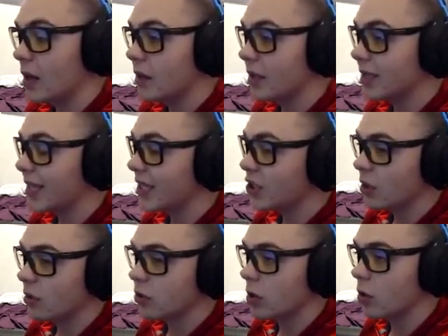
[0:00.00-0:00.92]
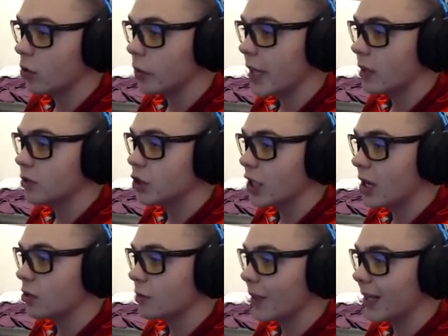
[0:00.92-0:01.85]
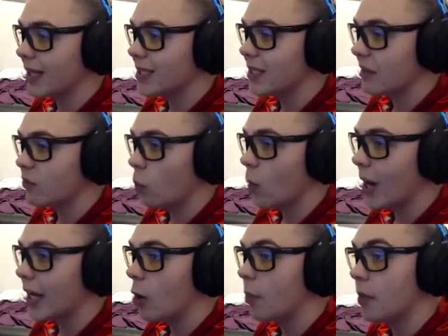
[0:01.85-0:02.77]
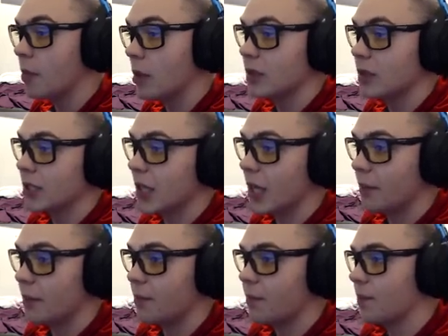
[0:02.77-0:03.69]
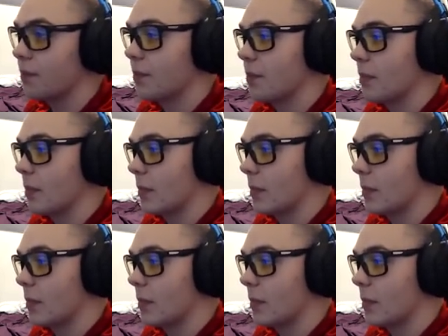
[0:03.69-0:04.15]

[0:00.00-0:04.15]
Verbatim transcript: A lot of the attention goes on Julio Jones, but he's left wide open most of the time.